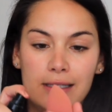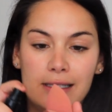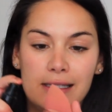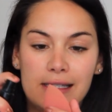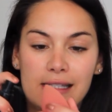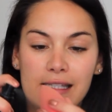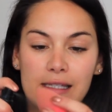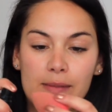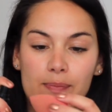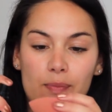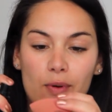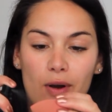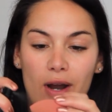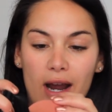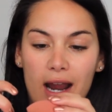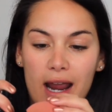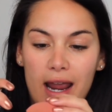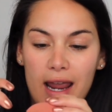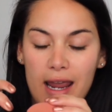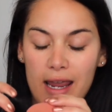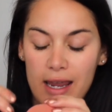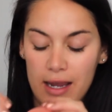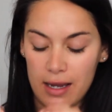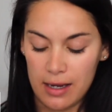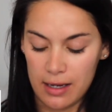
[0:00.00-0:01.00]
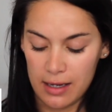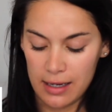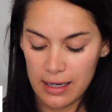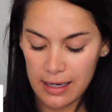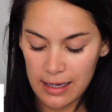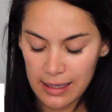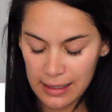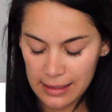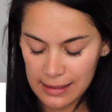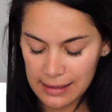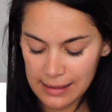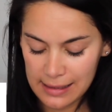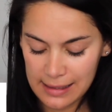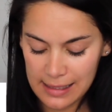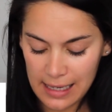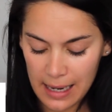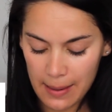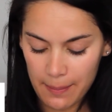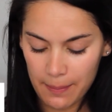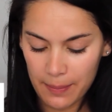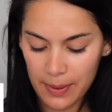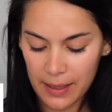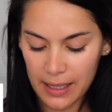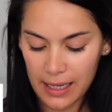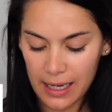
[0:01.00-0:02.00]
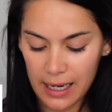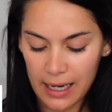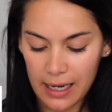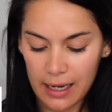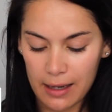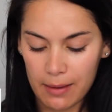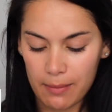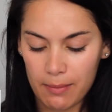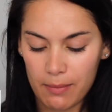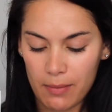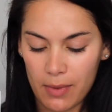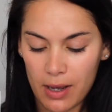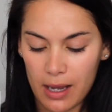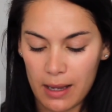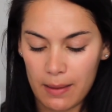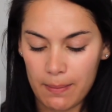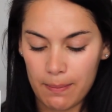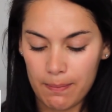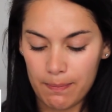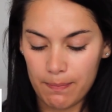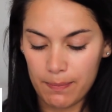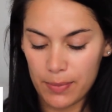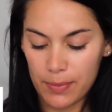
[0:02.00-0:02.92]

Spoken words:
spray, dampening my